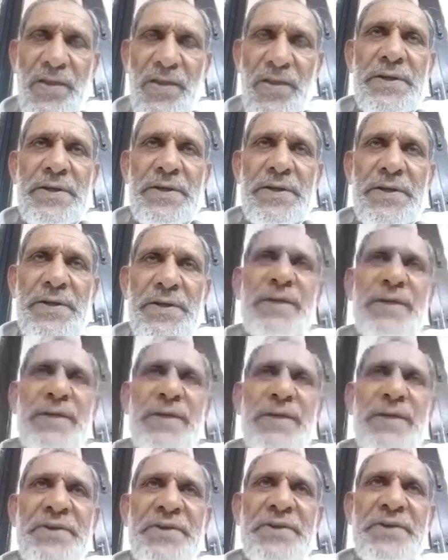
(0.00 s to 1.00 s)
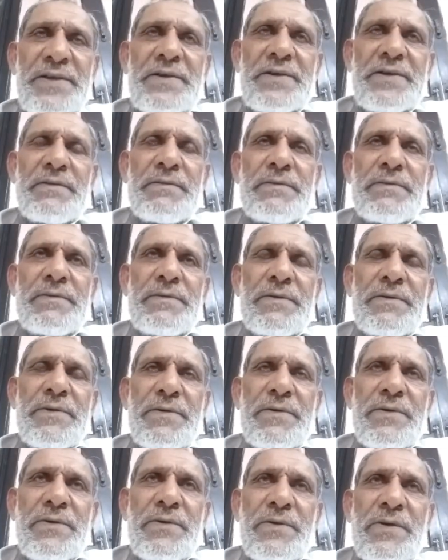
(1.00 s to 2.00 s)
If the building material
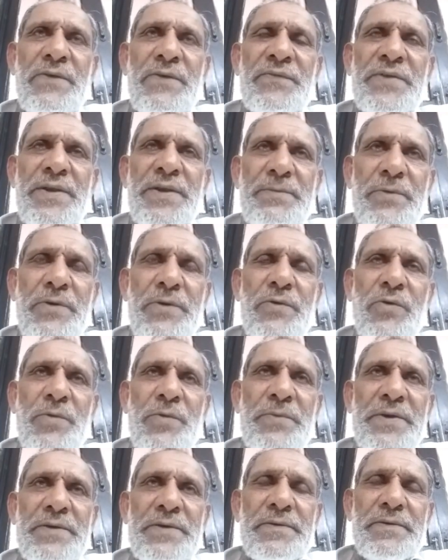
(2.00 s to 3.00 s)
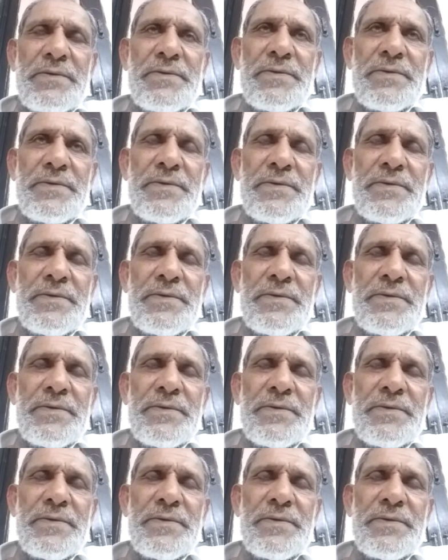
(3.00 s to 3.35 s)
of hemoglobin